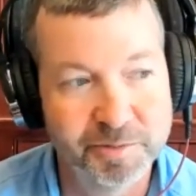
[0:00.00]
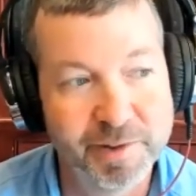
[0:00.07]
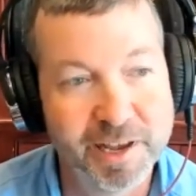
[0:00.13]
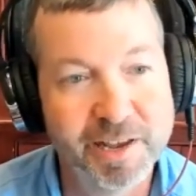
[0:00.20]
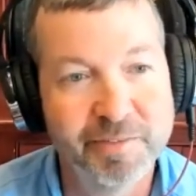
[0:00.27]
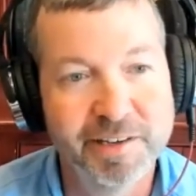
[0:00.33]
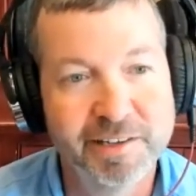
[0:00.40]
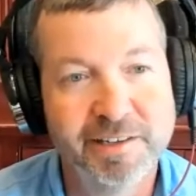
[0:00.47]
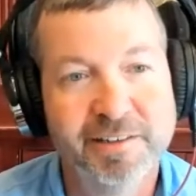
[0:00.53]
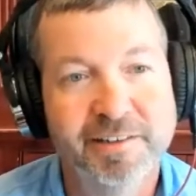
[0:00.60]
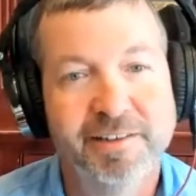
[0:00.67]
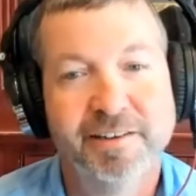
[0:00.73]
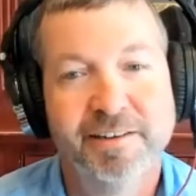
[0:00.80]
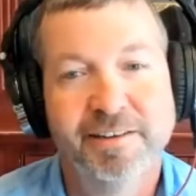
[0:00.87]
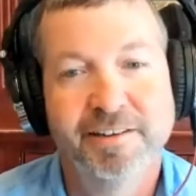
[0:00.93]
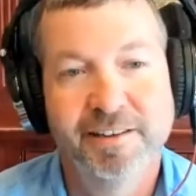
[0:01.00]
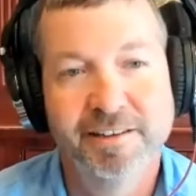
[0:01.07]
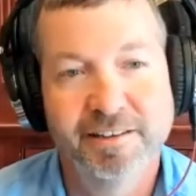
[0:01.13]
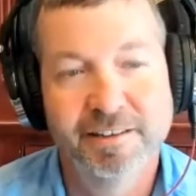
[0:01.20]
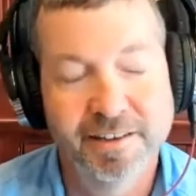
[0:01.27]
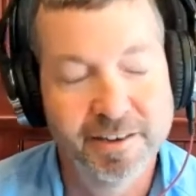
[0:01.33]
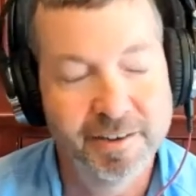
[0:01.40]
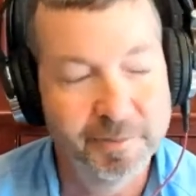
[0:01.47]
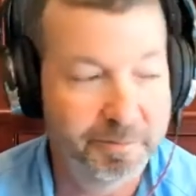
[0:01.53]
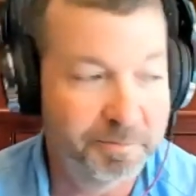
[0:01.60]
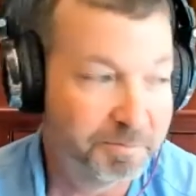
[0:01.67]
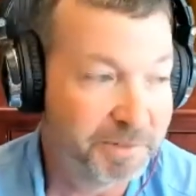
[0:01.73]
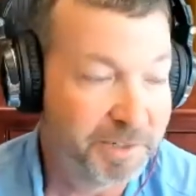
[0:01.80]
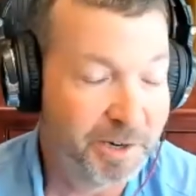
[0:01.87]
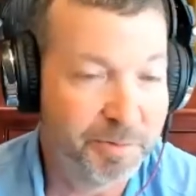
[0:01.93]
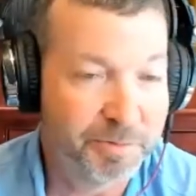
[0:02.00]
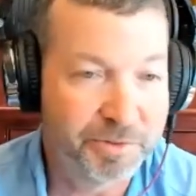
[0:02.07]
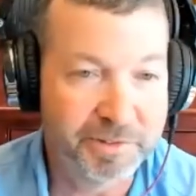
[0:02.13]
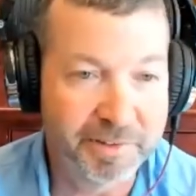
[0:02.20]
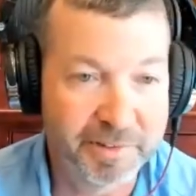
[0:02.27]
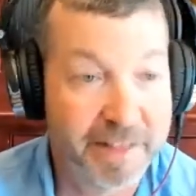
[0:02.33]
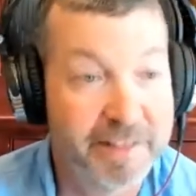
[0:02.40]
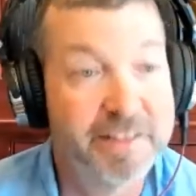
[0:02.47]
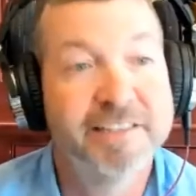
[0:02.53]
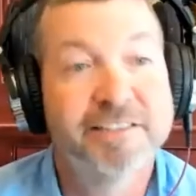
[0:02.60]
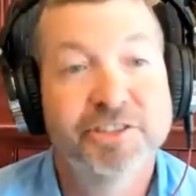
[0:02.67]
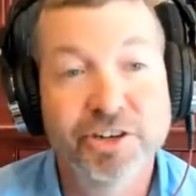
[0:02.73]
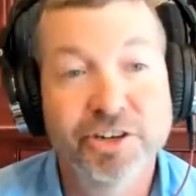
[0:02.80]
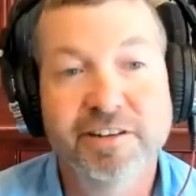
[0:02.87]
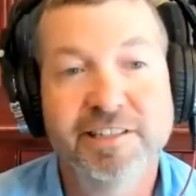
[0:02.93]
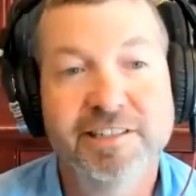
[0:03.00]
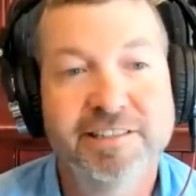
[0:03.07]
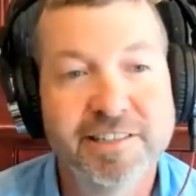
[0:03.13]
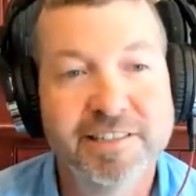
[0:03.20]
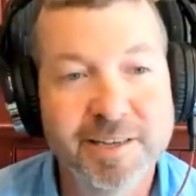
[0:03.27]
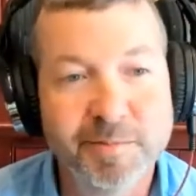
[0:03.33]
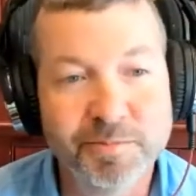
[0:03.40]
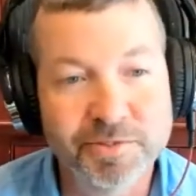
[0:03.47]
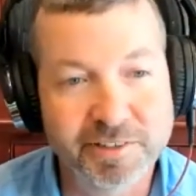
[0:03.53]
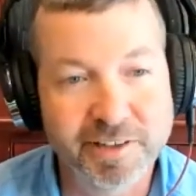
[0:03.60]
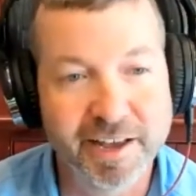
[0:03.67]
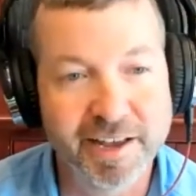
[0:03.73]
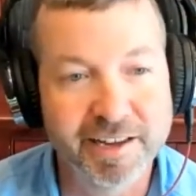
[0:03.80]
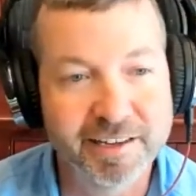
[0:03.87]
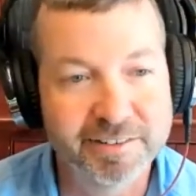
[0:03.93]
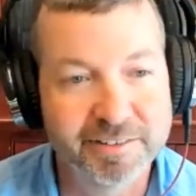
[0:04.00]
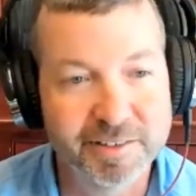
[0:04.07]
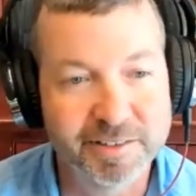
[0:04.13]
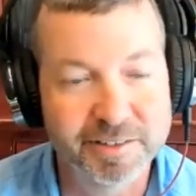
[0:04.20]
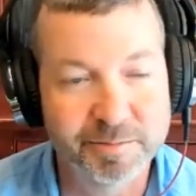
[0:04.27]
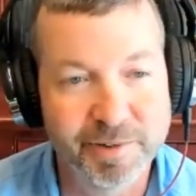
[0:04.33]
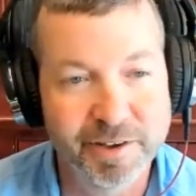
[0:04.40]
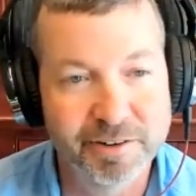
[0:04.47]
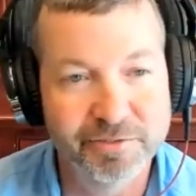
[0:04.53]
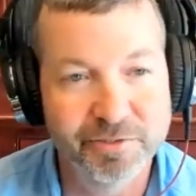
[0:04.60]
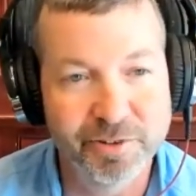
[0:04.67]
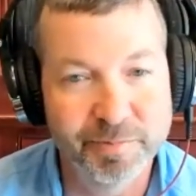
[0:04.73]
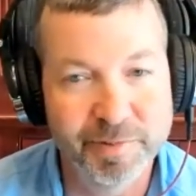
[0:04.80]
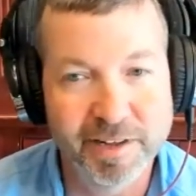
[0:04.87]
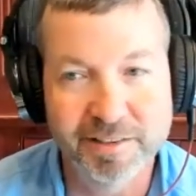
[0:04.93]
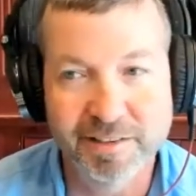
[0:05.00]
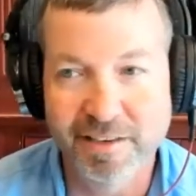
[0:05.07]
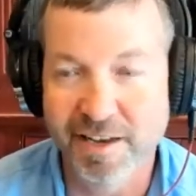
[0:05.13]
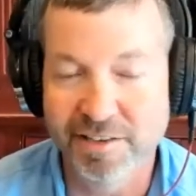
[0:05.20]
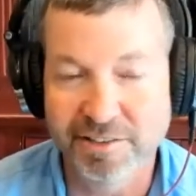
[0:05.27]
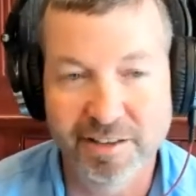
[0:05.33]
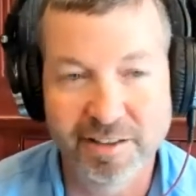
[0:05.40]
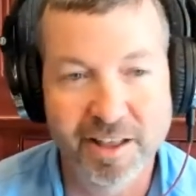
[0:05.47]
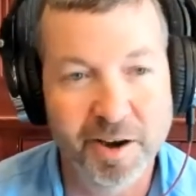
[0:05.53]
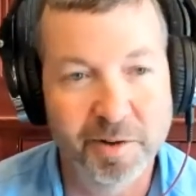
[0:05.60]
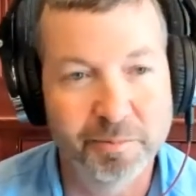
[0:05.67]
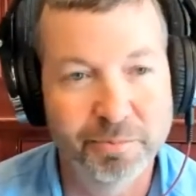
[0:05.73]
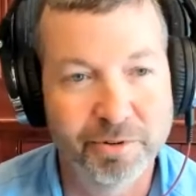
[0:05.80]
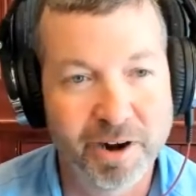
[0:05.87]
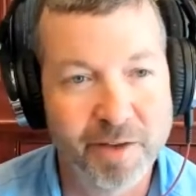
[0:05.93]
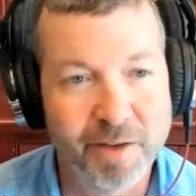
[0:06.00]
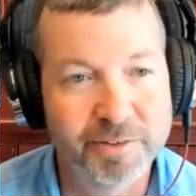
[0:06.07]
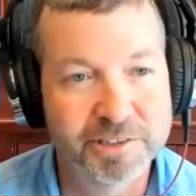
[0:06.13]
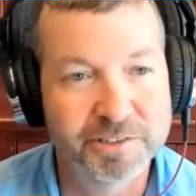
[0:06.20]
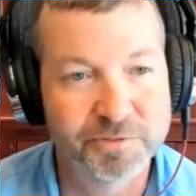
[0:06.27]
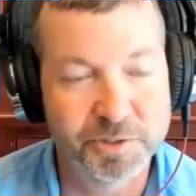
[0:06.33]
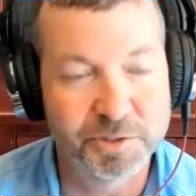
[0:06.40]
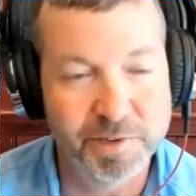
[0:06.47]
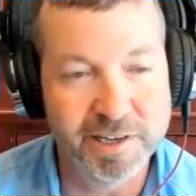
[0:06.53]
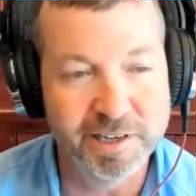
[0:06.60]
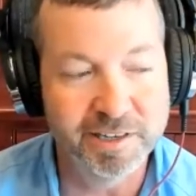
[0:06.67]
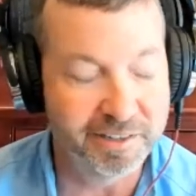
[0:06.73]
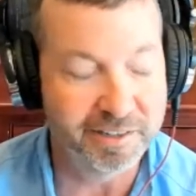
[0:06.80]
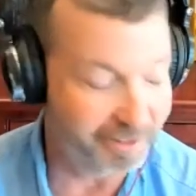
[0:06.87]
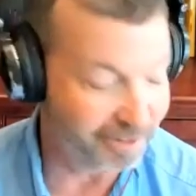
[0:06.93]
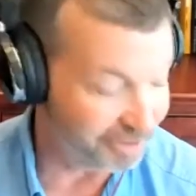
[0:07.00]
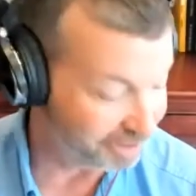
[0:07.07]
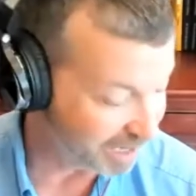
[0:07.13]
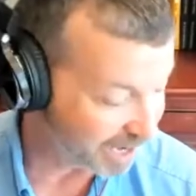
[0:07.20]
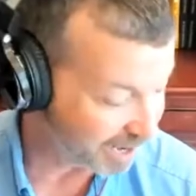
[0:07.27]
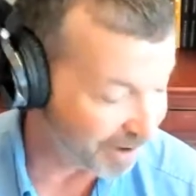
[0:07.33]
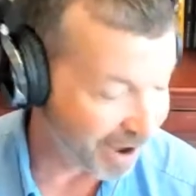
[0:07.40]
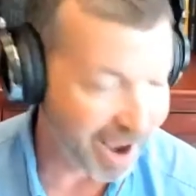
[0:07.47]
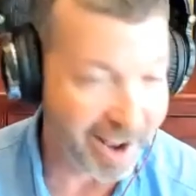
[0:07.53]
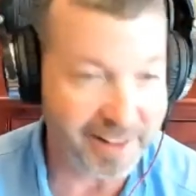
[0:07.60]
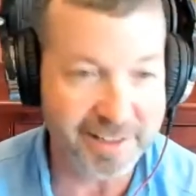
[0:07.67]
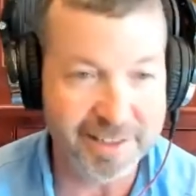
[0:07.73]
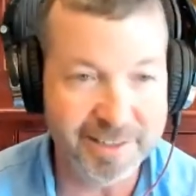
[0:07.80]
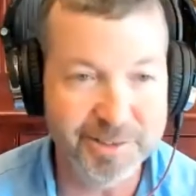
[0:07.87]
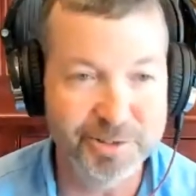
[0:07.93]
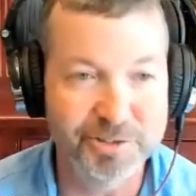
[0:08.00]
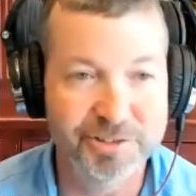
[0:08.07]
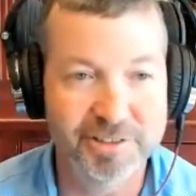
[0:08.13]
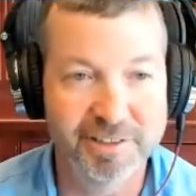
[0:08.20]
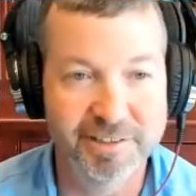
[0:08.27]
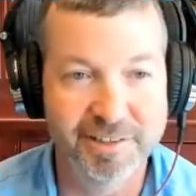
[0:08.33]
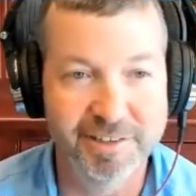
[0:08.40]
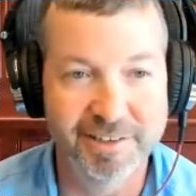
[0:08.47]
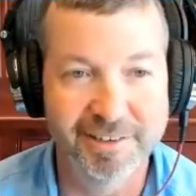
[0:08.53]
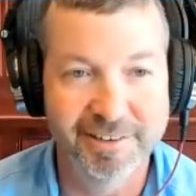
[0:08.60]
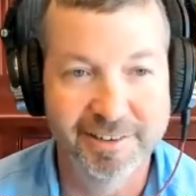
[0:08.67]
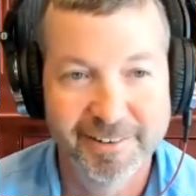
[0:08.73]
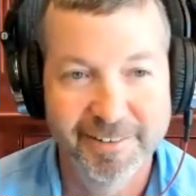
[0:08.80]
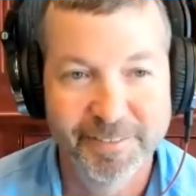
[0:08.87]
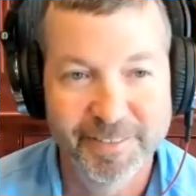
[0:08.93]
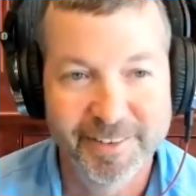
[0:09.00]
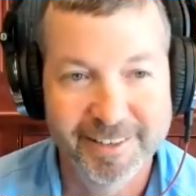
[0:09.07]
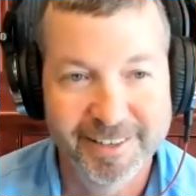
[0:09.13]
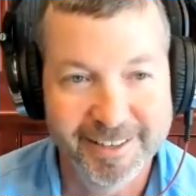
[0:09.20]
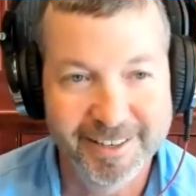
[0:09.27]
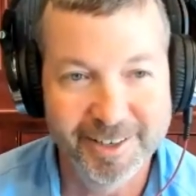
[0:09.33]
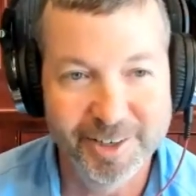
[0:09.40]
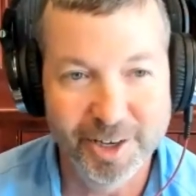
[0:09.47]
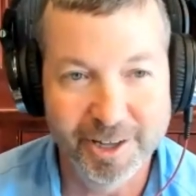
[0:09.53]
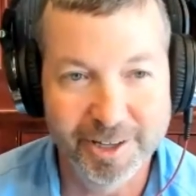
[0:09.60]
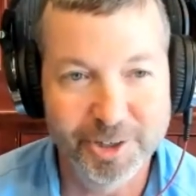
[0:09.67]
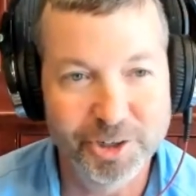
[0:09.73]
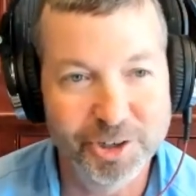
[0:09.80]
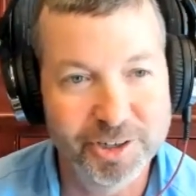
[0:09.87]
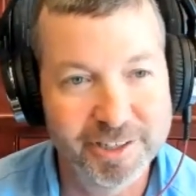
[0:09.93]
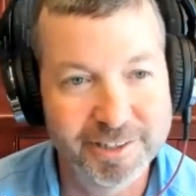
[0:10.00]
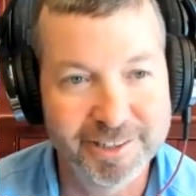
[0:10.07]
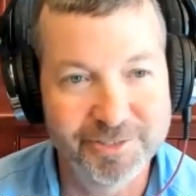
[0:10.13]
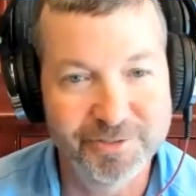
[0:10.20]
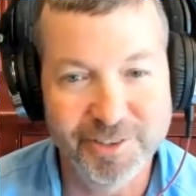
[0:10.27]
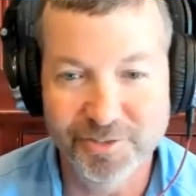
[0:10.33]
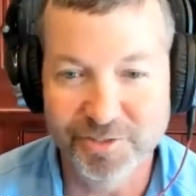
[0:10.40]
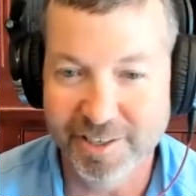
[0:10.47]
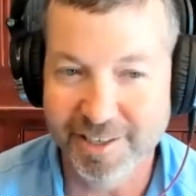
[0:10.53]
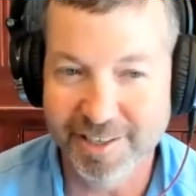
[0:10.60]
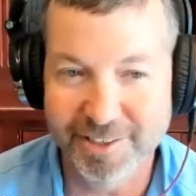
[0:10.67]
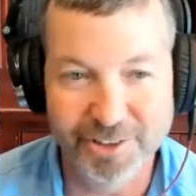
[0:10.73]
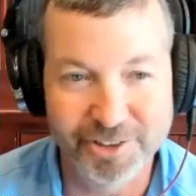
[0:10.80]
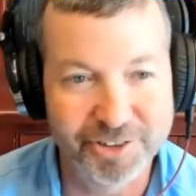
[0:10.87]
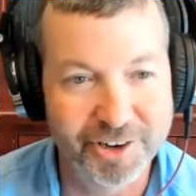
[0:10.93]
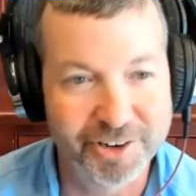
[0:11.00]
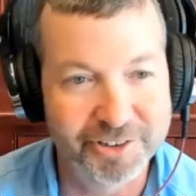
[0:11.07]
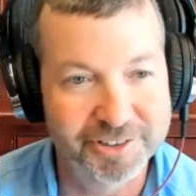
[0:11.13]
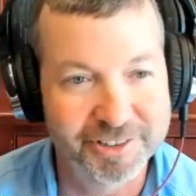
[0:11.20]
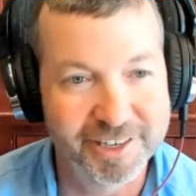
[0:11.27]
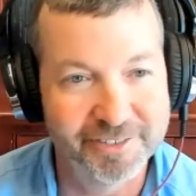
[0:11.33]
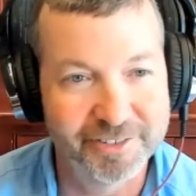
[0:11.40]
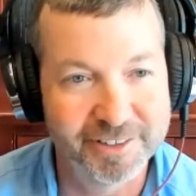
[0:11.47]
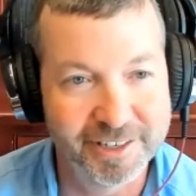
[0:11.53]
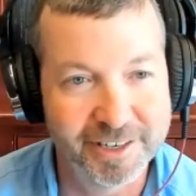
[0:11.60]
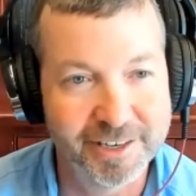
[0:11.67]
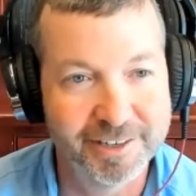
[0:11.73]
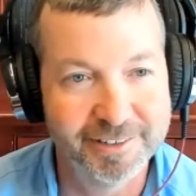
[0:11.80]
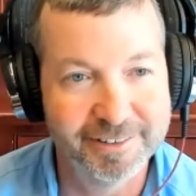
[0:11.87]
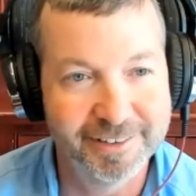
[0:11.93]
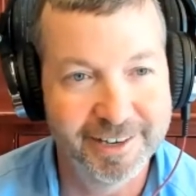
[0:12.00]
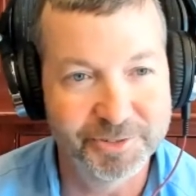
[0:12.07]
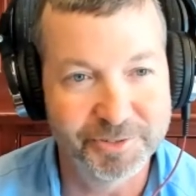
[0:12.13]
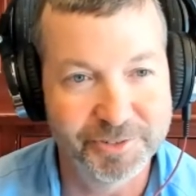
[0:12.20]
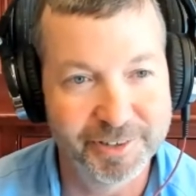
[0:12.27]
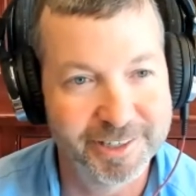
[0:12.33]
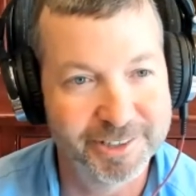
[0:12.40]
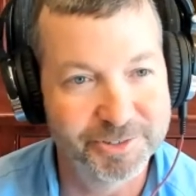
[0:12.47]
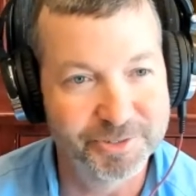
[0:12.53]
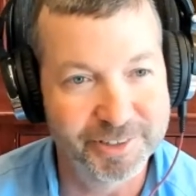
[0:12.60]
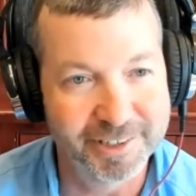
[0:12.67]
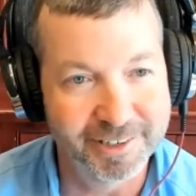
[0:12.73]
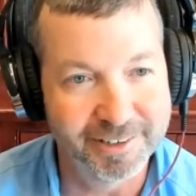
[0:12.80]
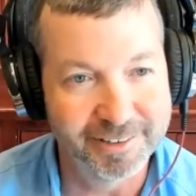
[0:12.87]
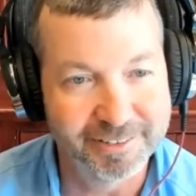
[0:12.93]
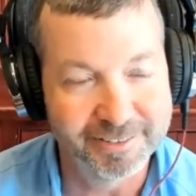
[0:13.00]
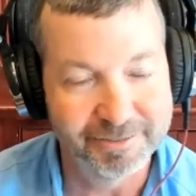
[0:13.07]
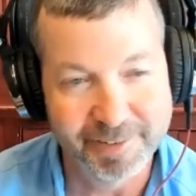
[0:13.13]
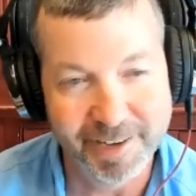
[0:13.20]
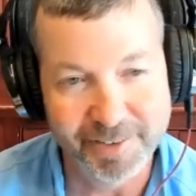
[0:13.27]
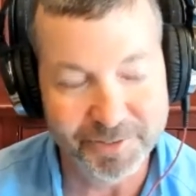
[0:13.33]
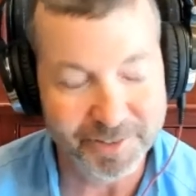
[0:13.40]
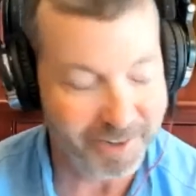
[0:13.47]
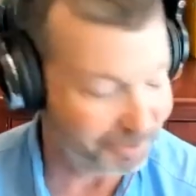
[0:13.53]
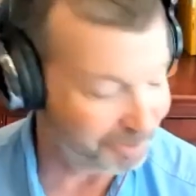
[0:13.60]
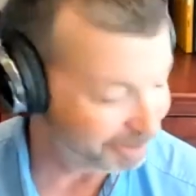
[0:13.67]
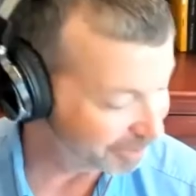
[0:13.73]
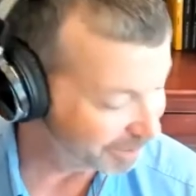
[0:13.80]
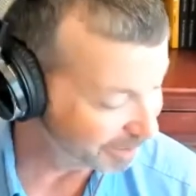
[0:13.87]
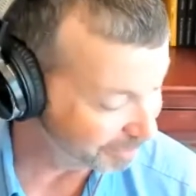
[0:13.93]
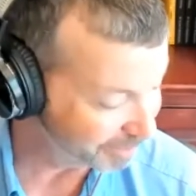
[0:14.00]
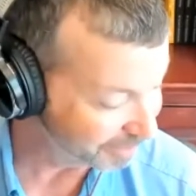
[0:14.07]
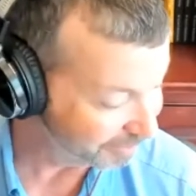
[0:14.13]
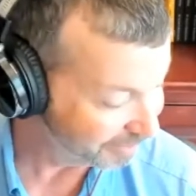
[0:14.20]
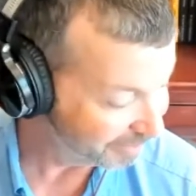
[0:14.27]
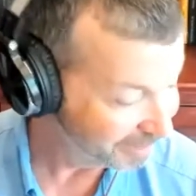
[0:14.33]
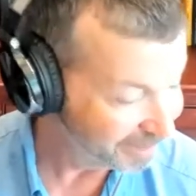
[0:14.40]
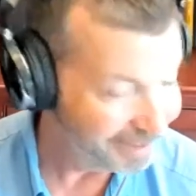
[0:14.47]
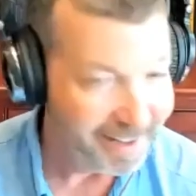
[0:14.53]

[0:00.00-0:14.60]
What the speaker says: Maybe it certainly seems like this metaphor method has a lot of promise for speaking to those, and I'm highly interested in learning these 15 or 17 as we after we wrap up.